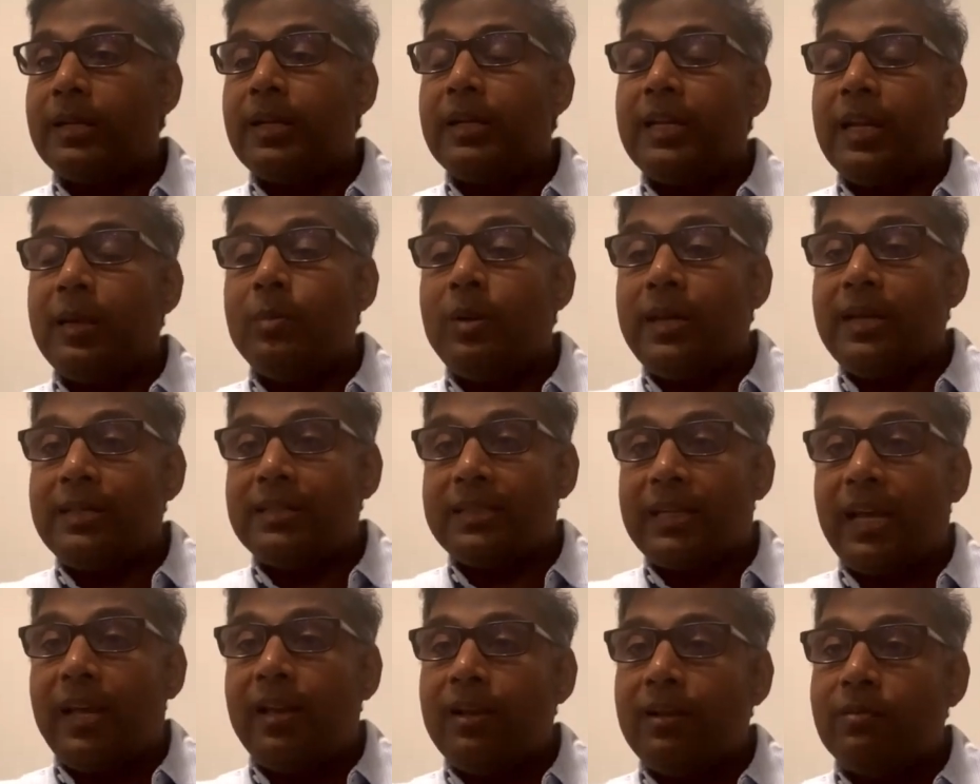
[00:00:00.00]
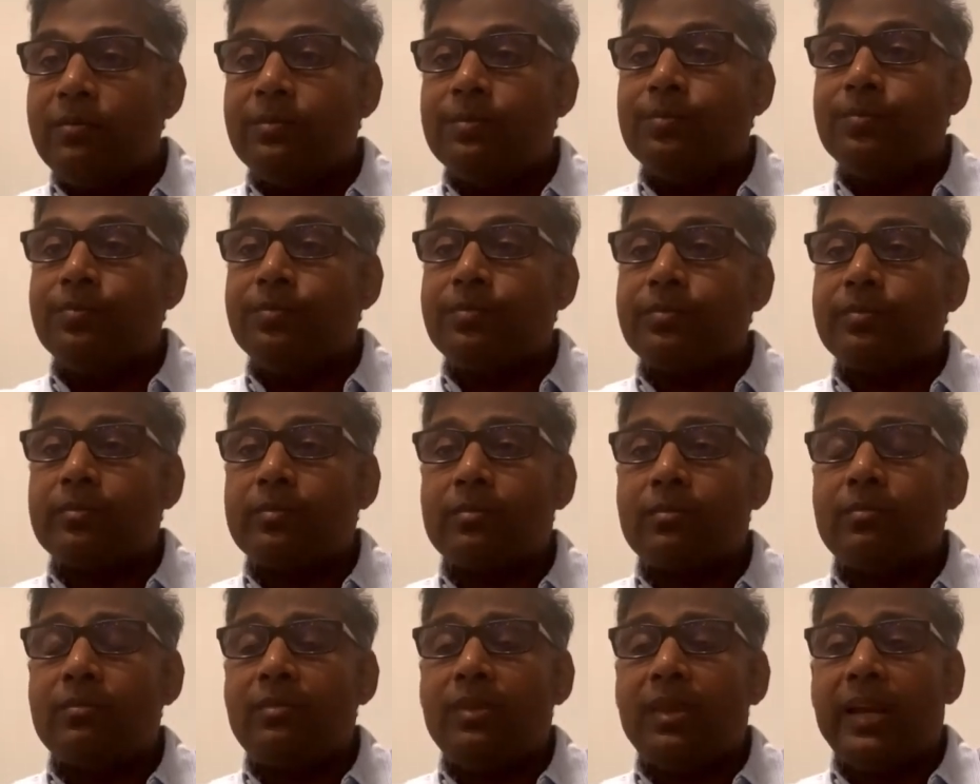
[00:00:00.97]
the table itself,
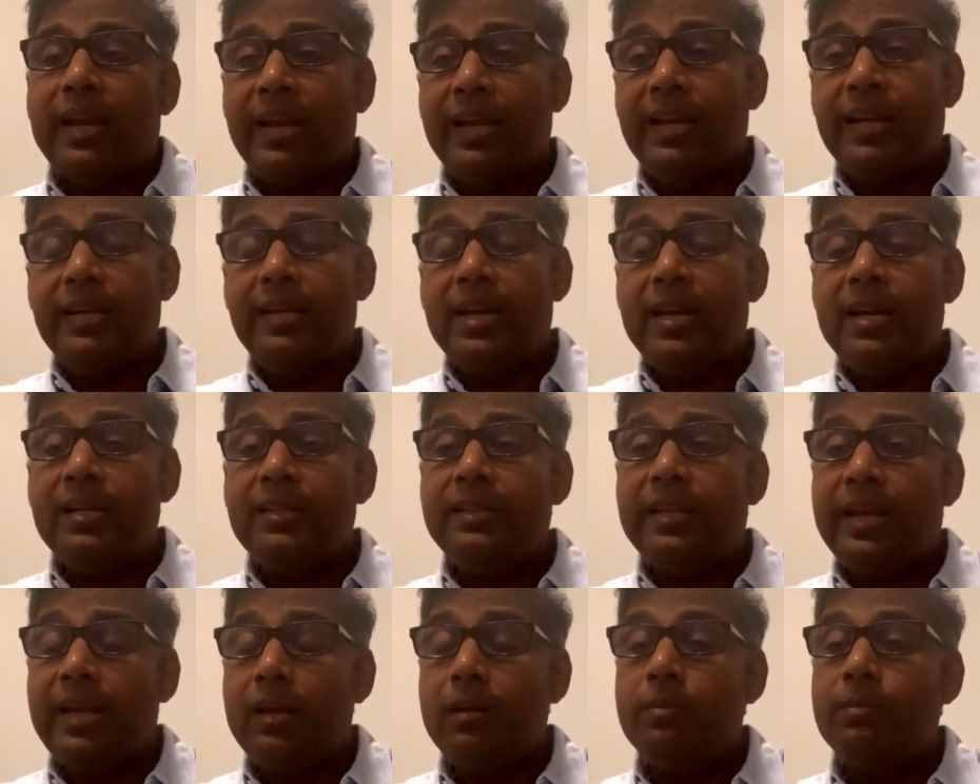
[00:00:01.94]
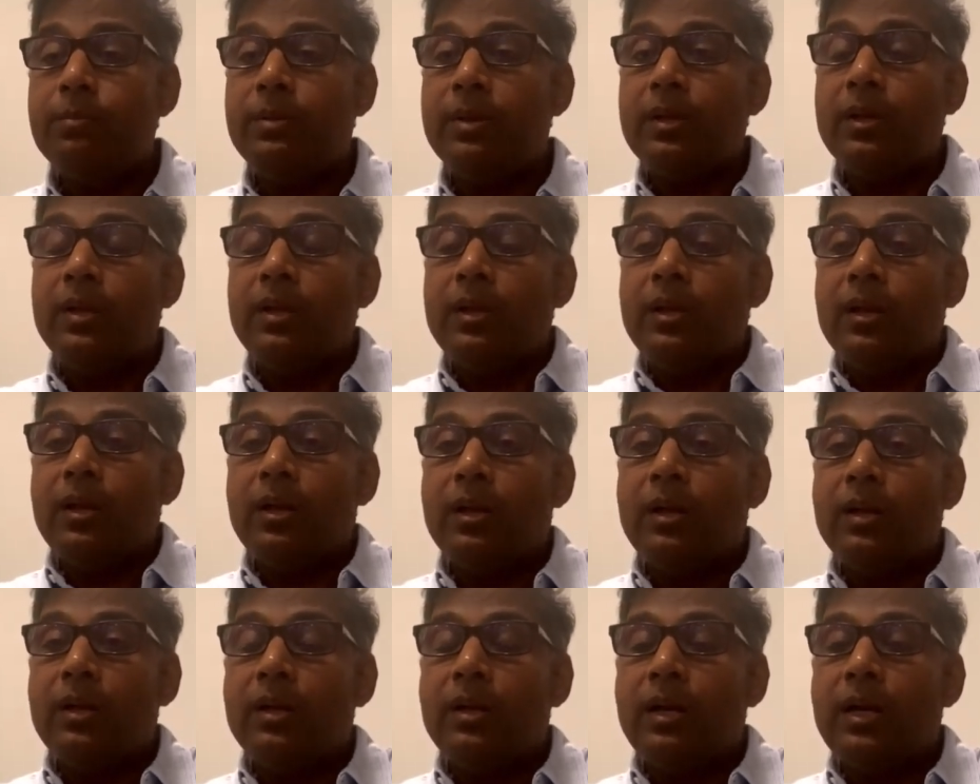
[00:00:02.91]
and it does help
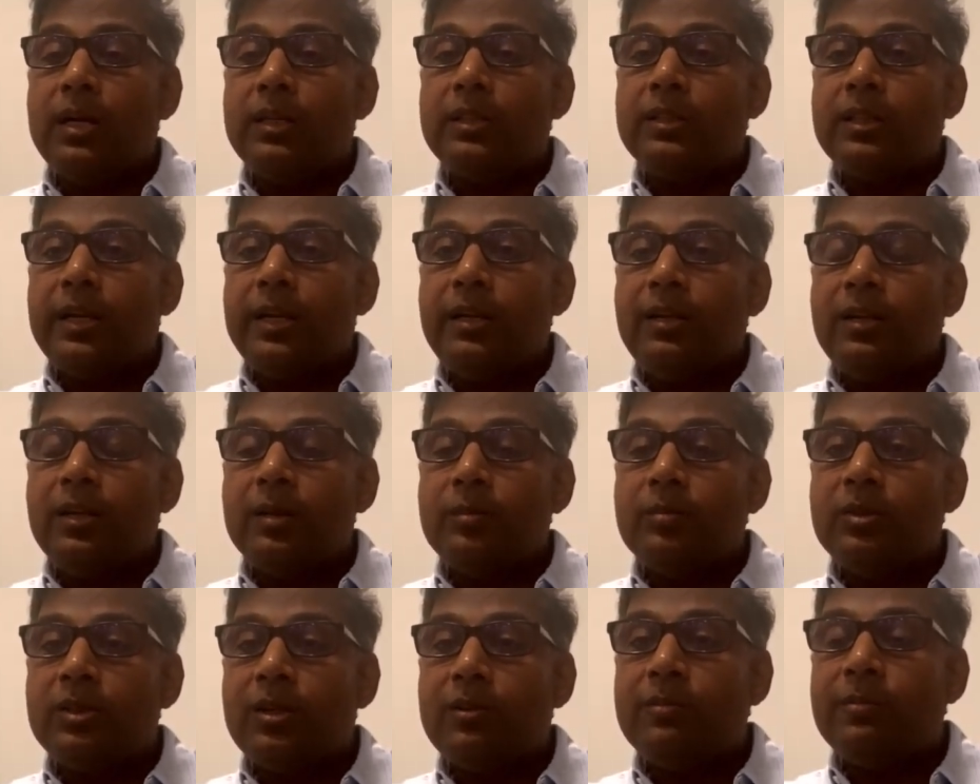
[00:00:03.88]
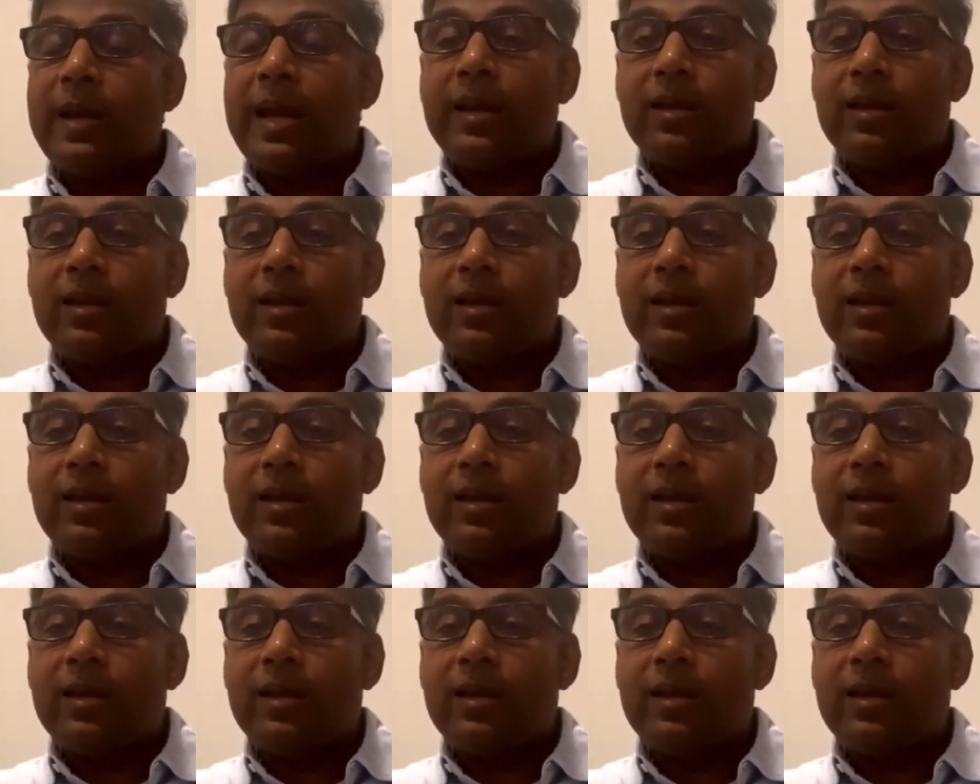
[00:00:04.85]
us in terms of